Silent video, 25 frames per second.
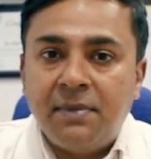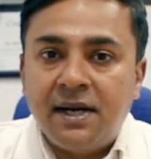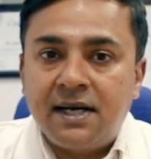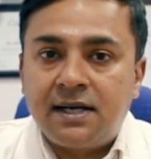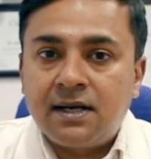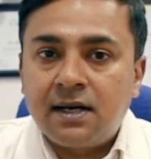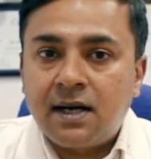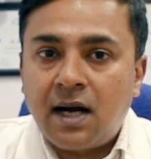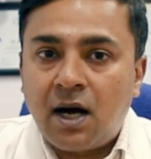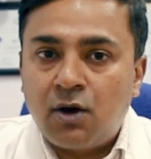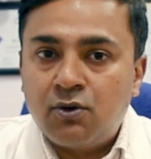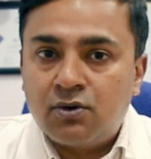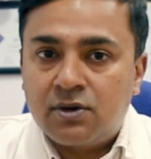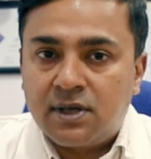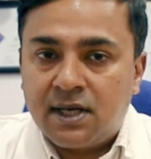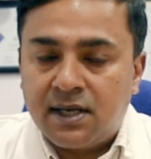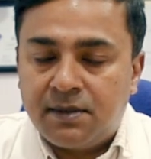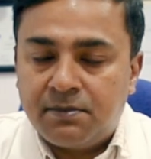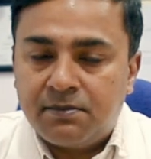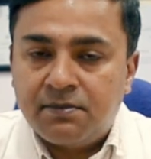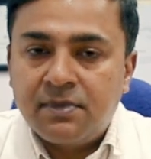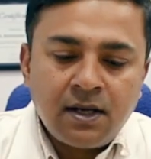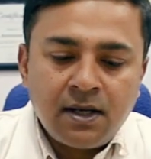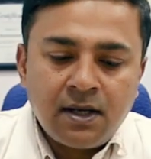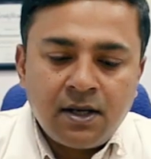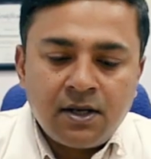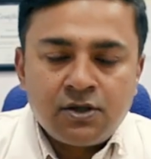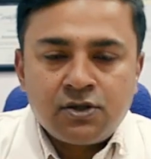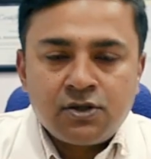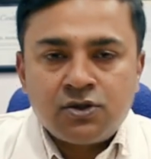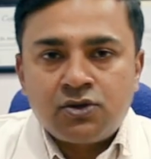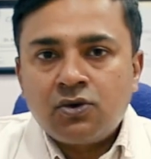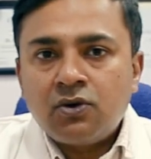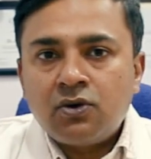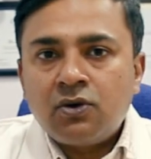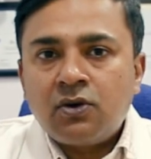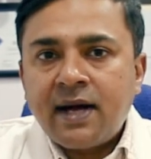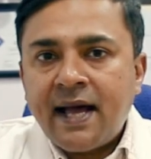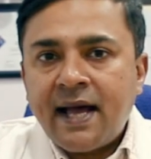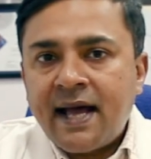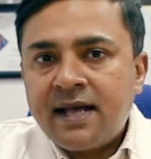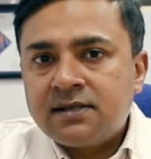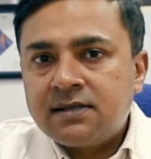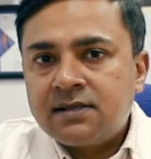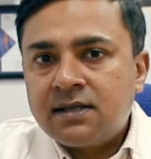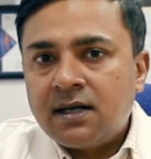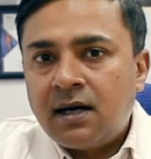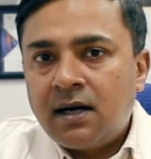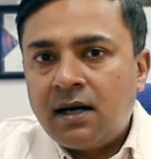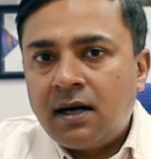better outcome. So
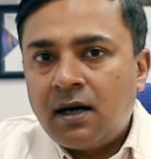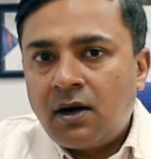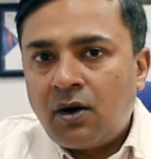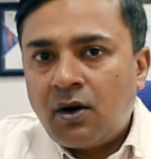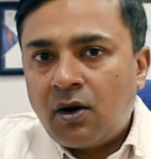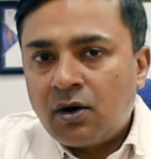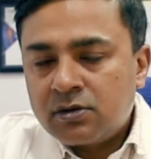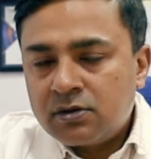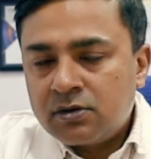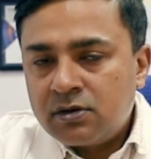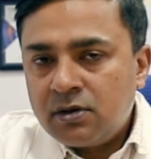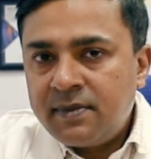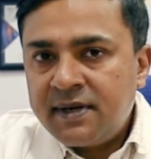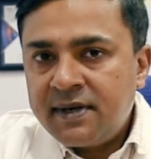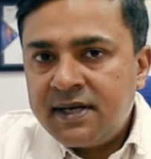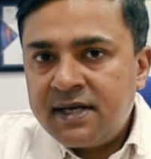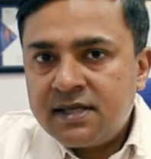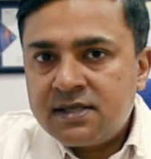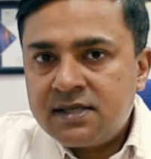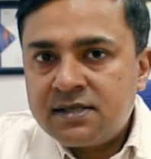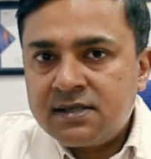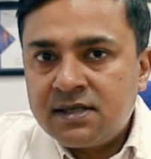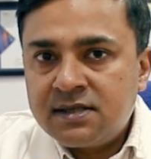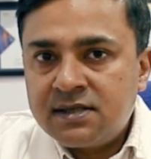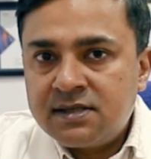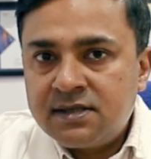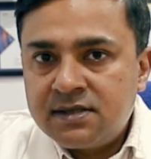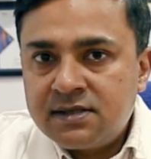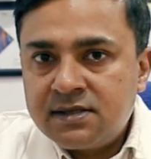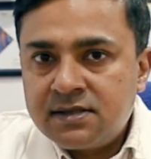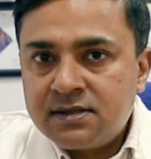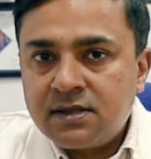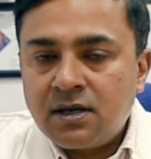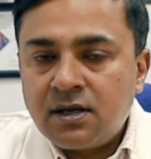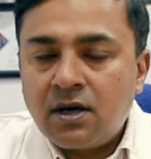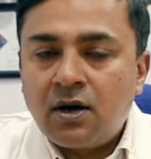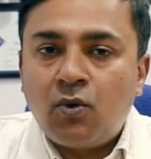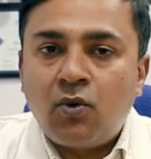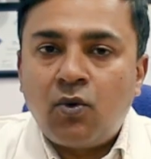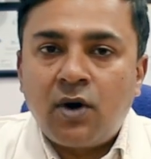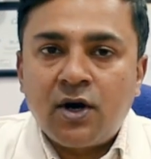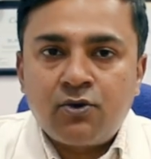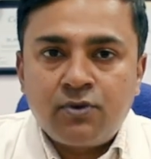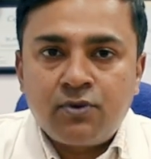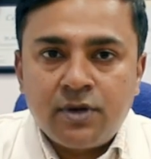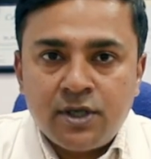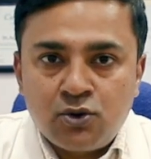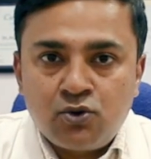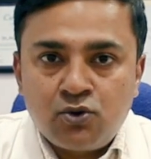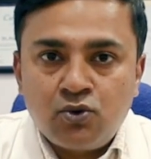as orthopedic surgeons,
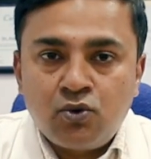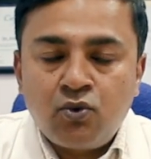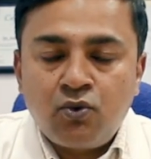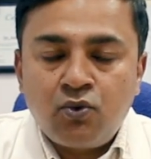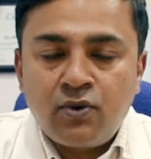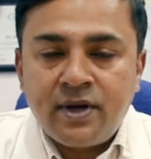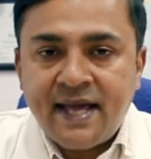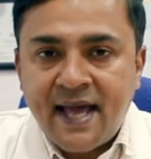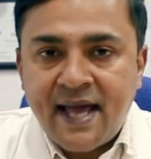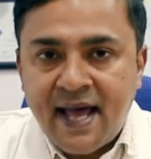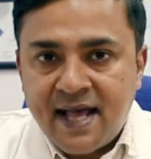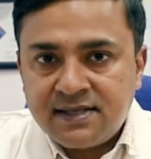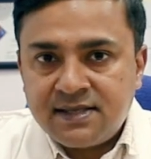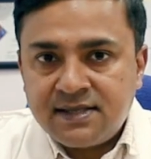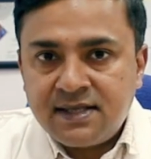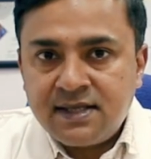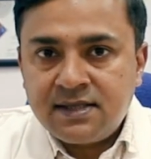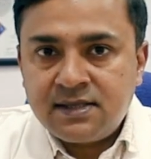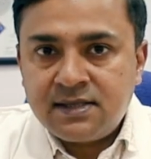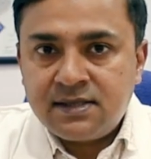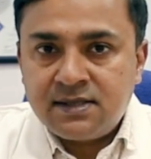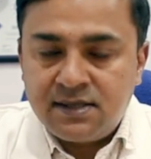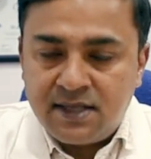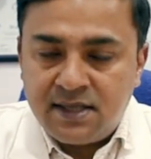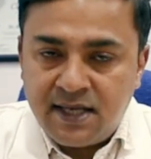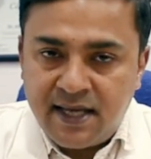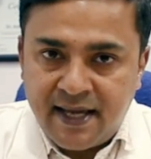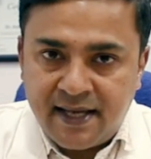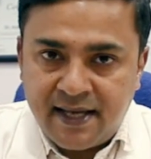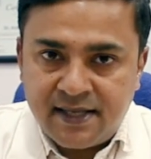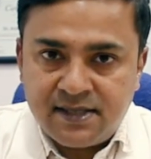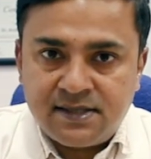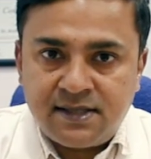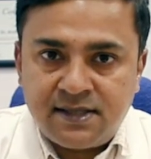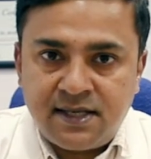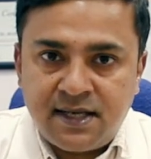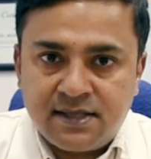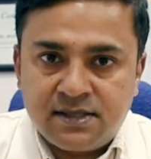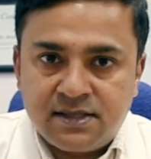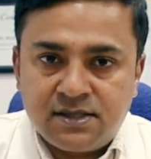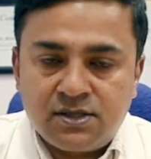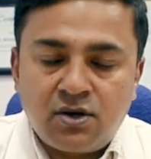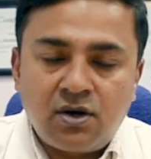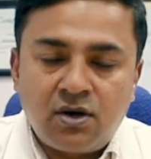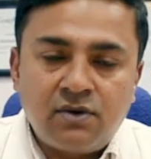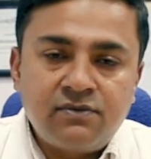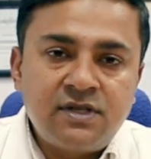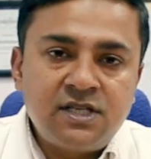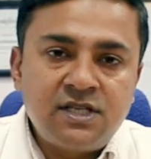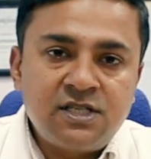what we do, we assess the x-rays
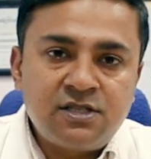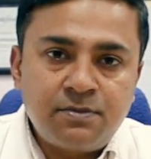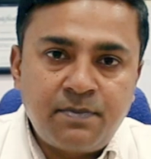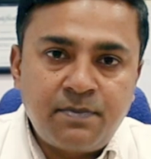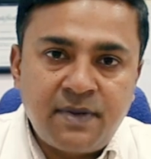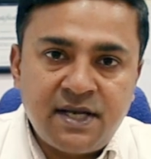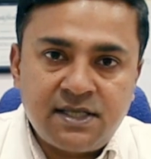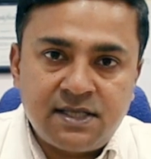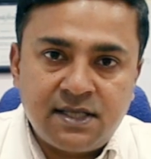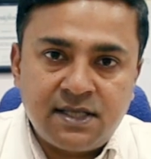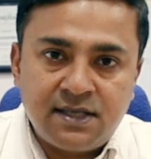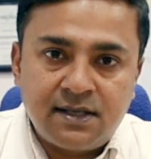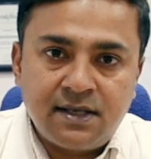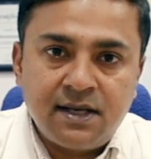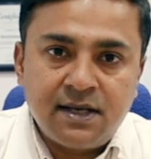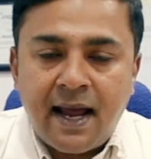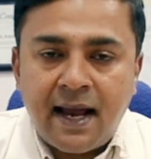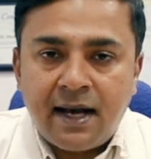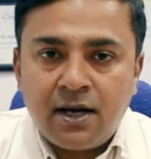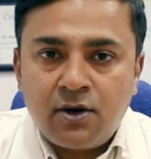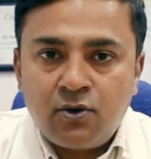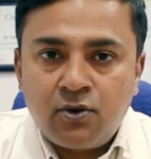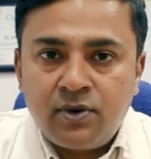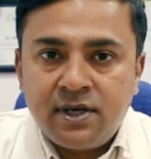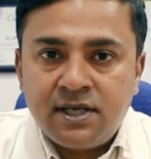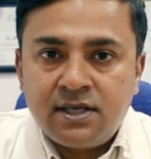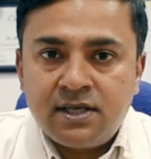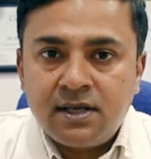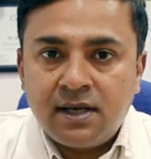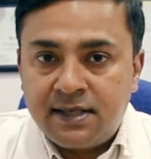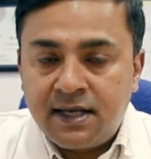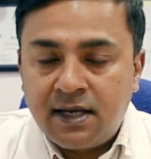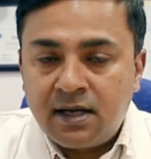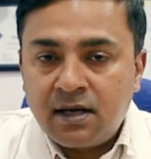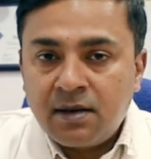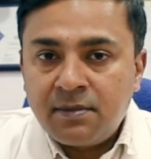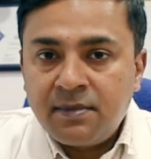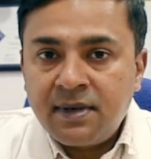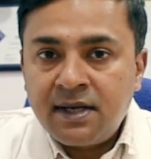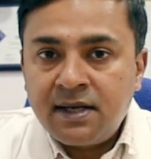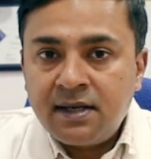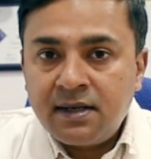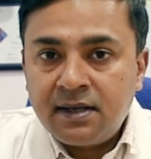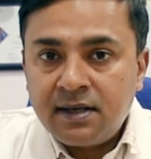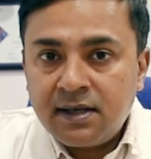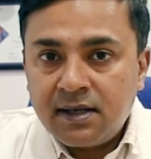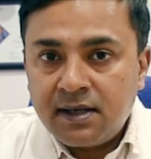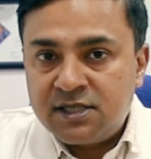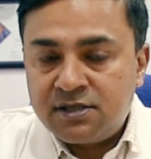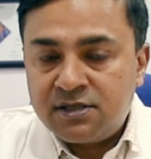of this patient and we
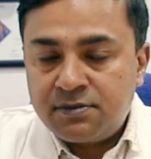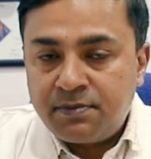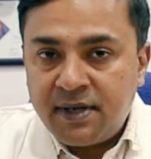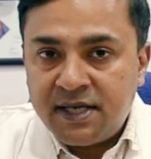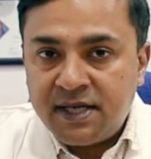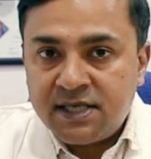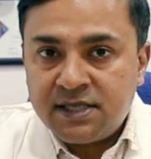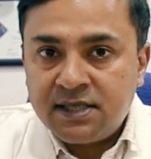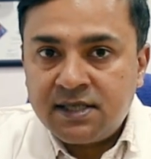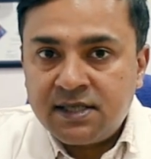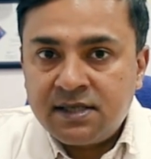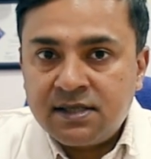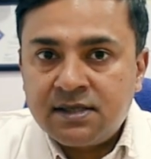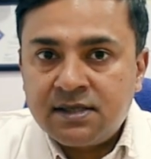recommend this patient